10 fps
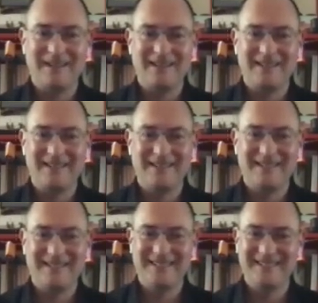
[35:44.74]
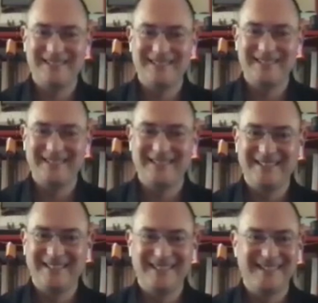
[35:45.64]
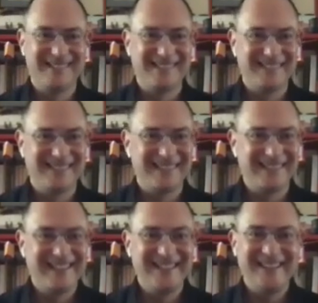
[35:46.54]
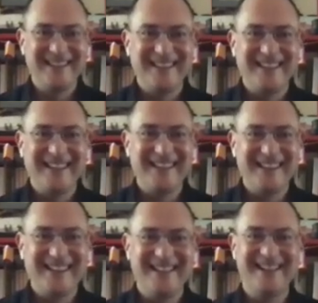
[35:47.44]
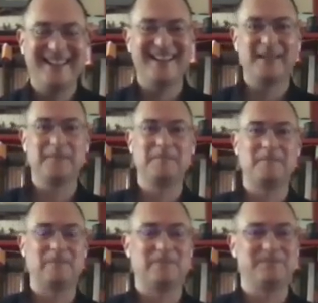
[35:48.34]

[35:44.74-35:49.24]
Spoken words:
(silent)